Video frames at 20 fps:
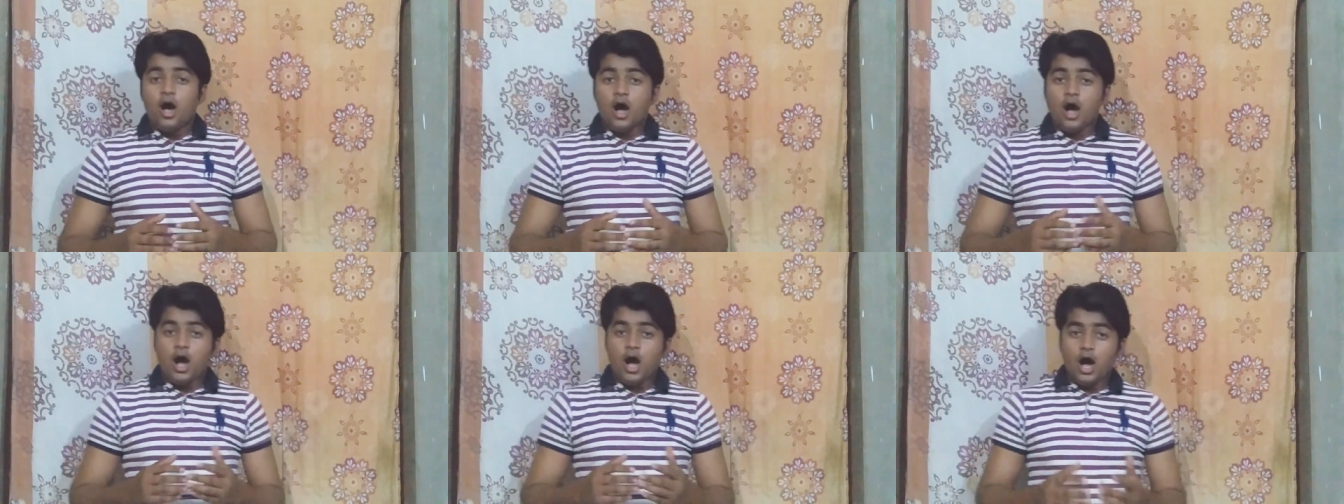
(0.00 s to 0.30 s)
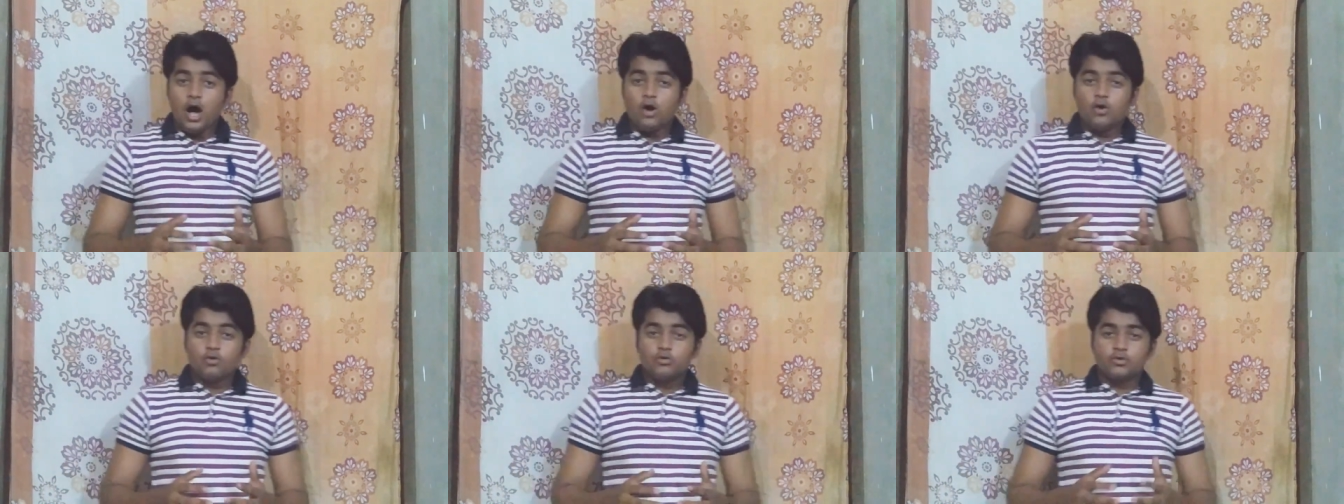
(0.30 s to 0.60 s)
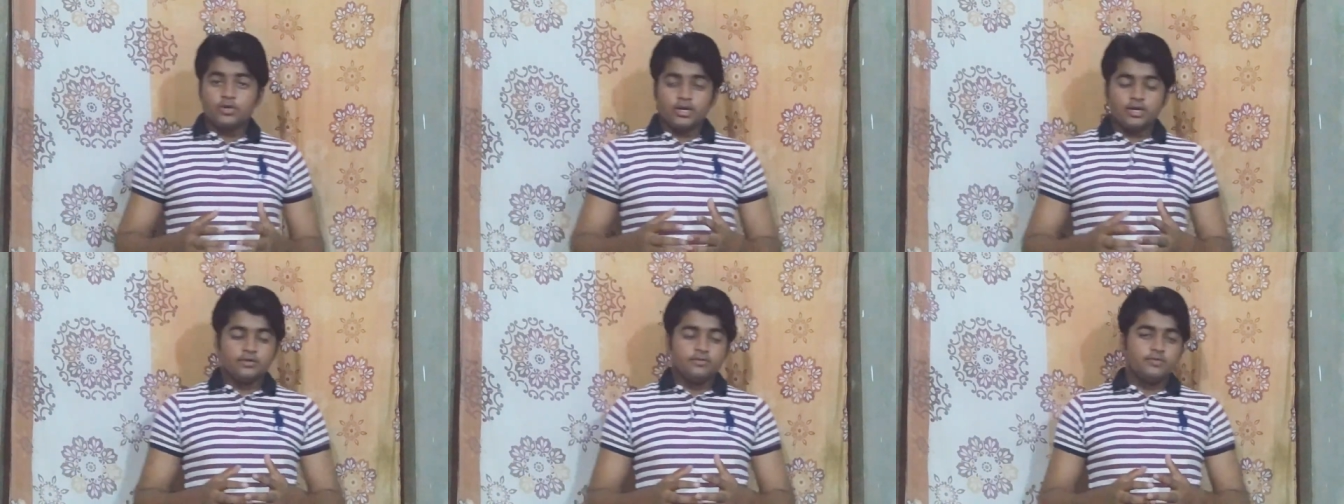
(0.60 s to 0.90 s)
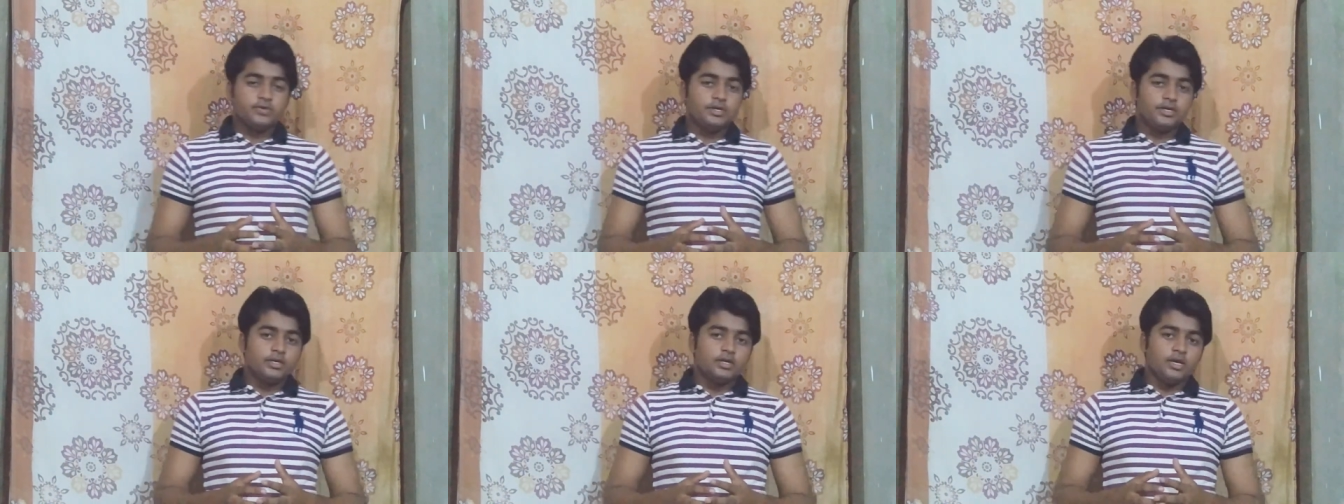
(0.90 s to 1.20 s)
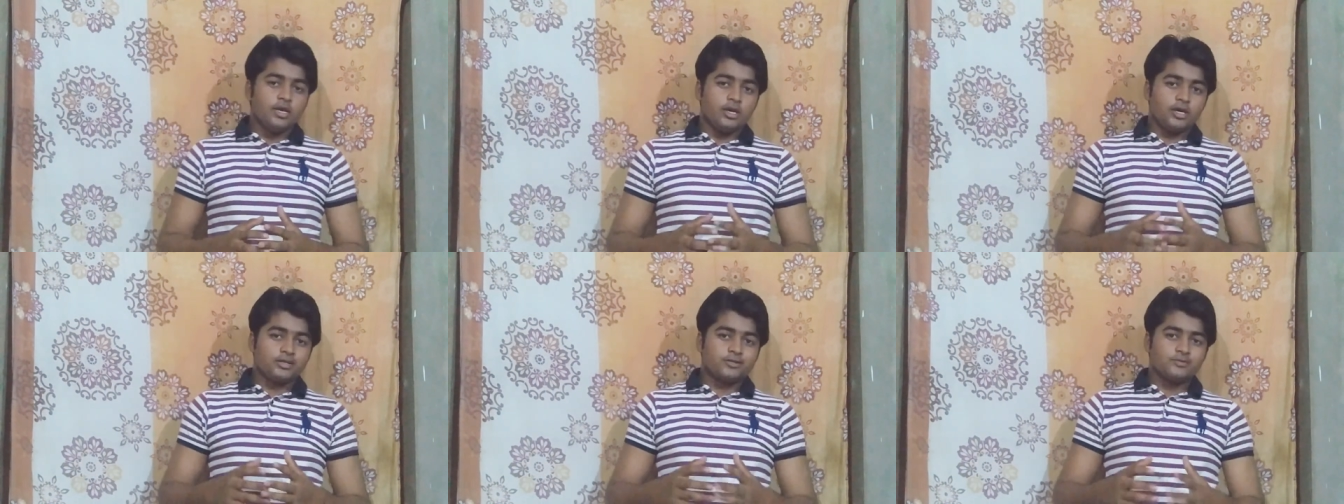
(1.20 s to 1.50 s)
how can we
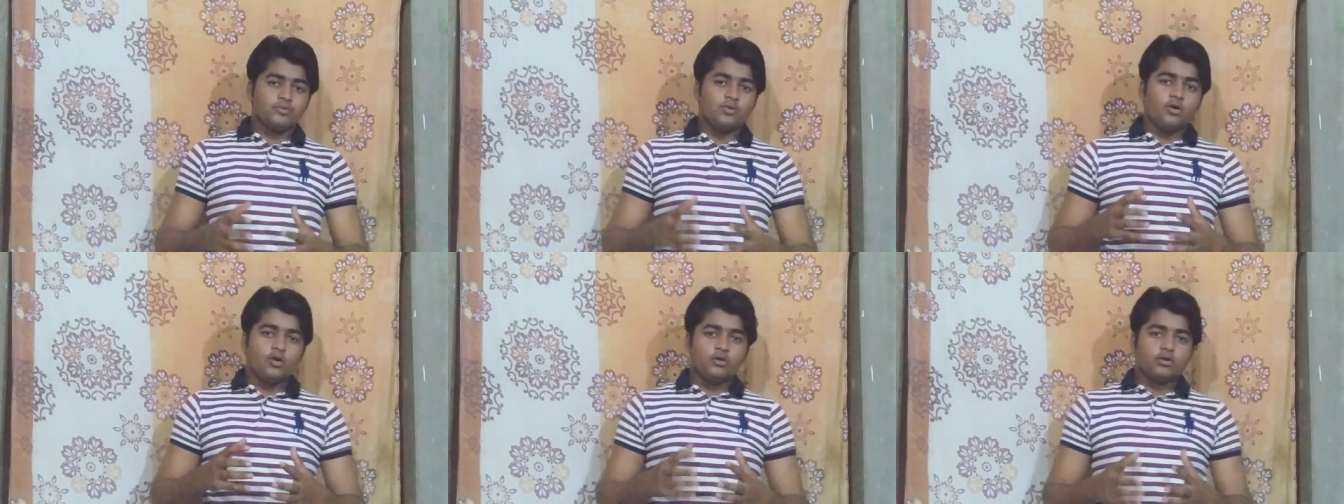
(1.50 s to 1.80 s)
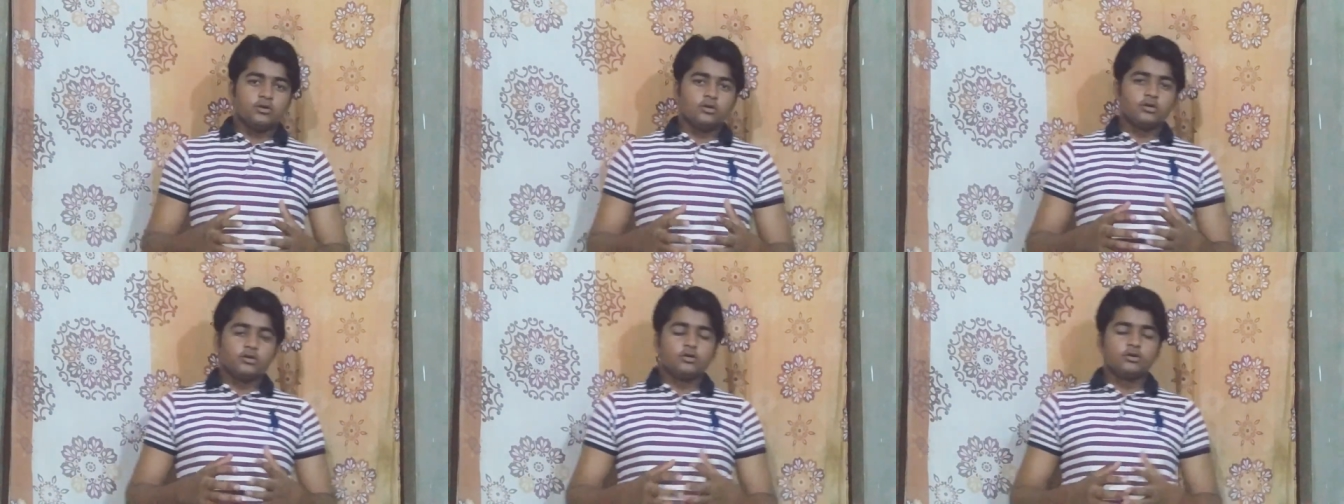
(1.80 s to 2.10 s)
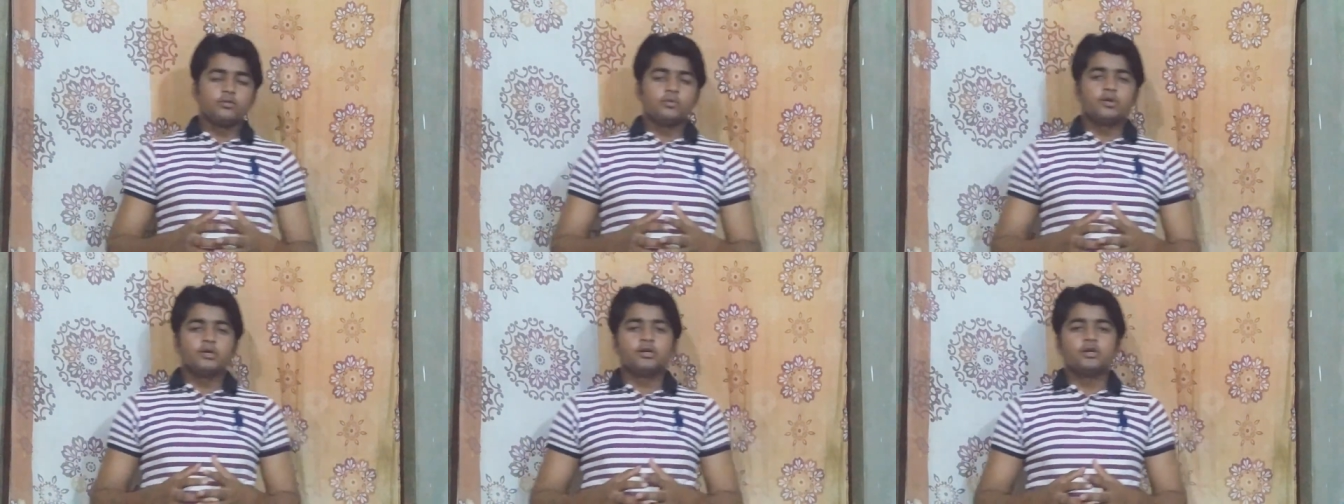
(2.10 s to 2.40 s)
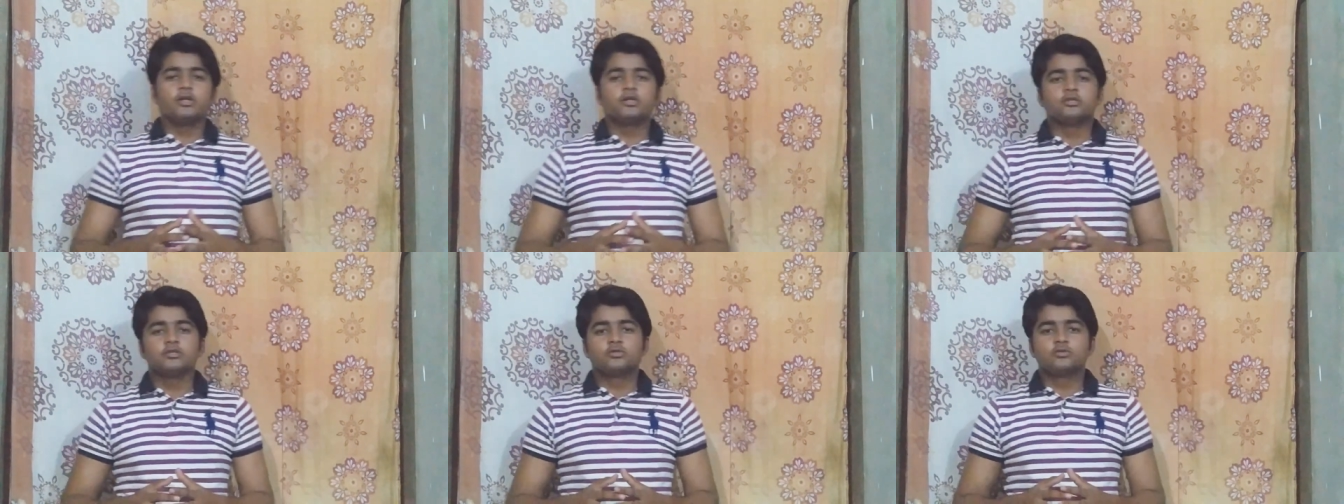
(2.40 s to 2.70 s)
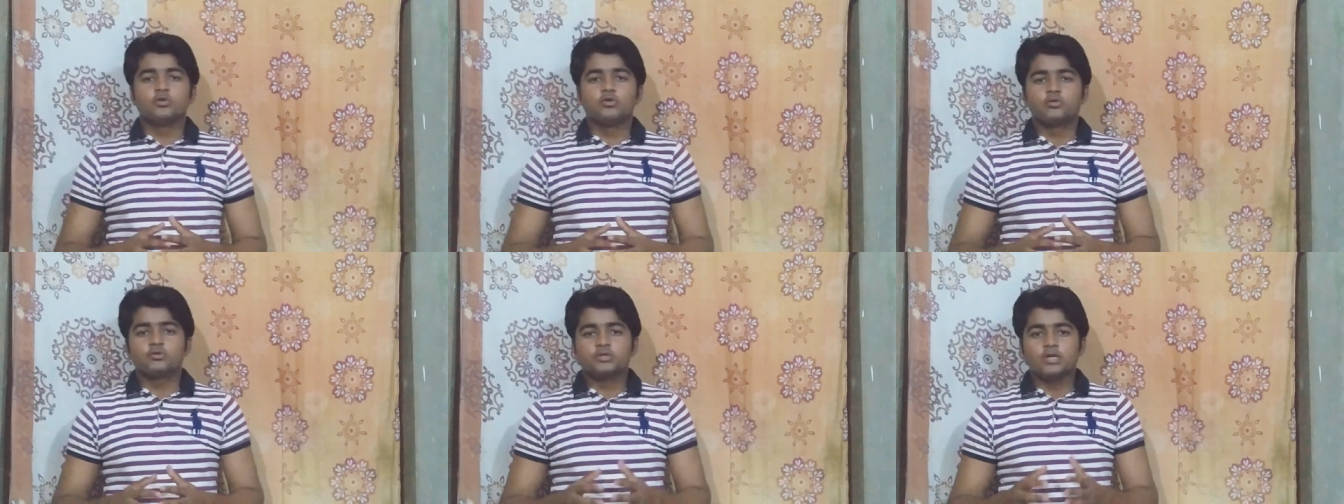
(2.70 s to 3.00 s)
expand renewable energy
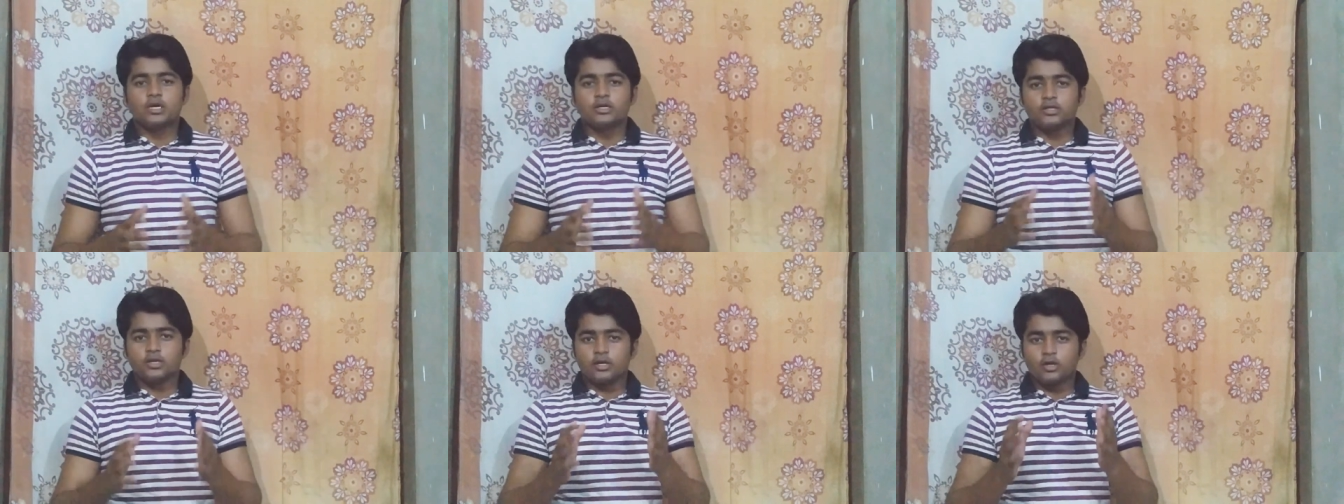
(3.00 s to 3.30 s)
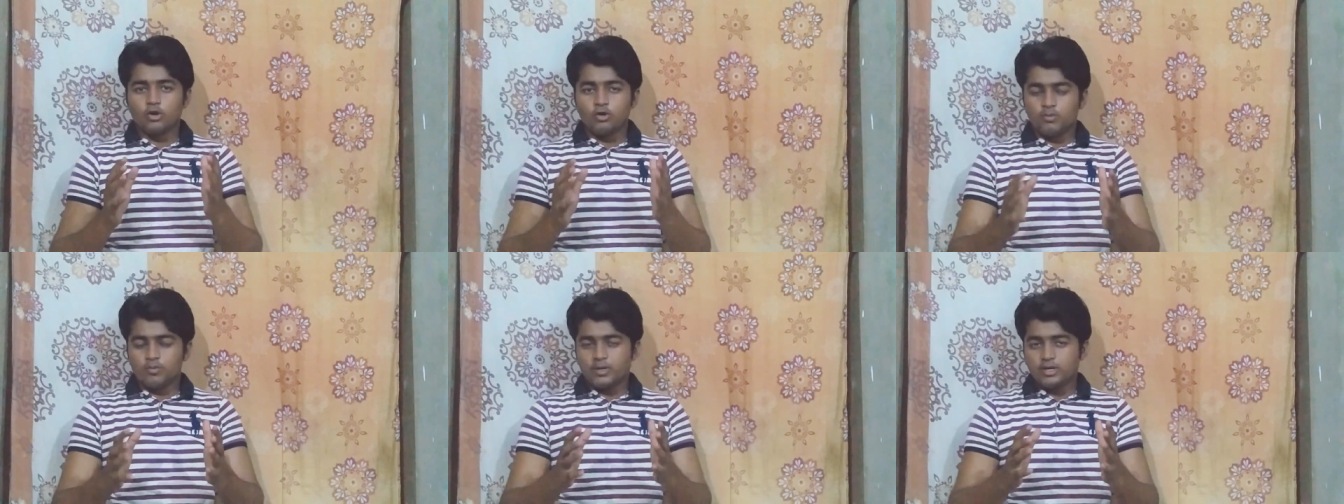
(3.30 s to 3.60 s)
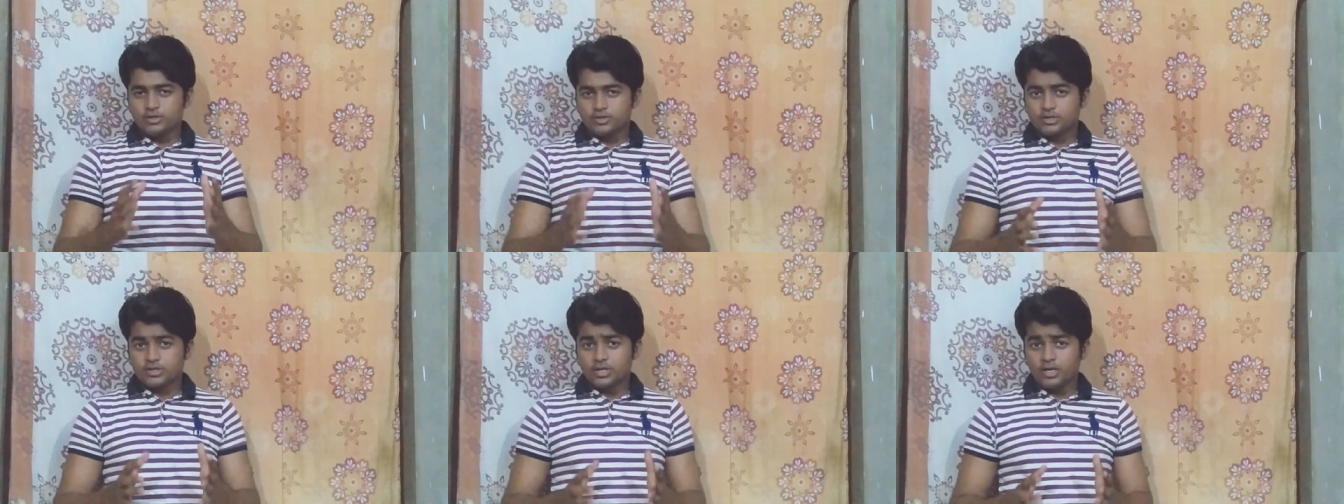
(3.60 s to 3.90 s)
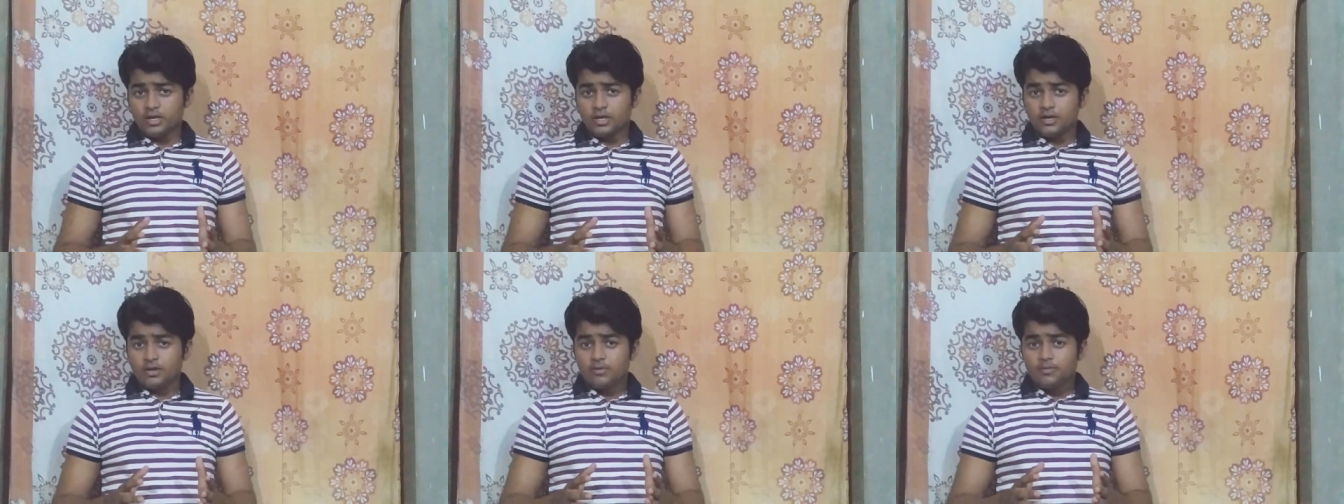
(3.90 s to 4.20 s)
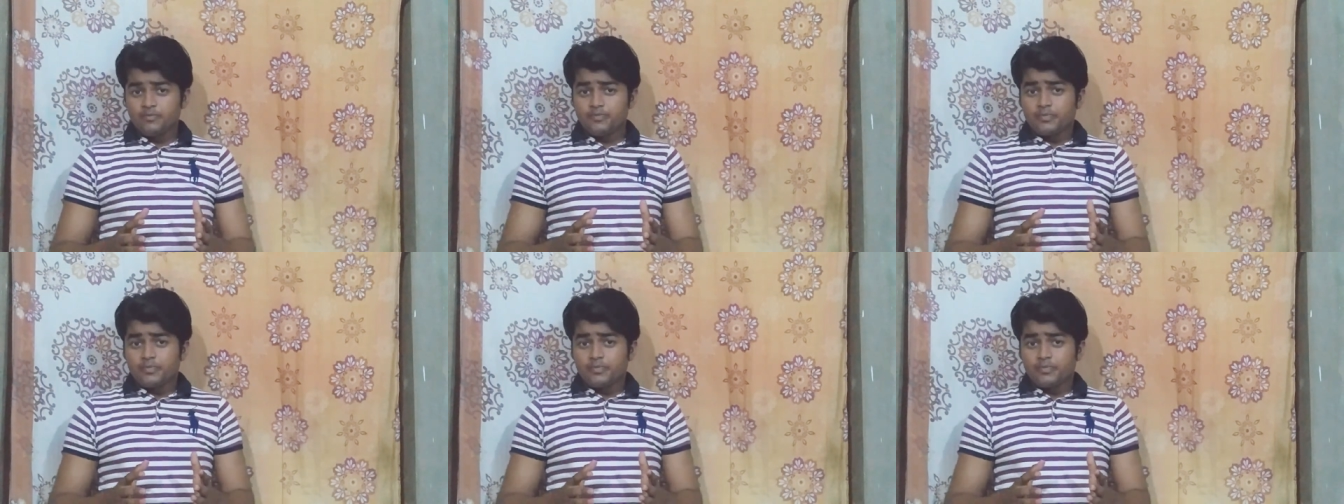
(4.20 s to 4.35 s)
source on the global scale.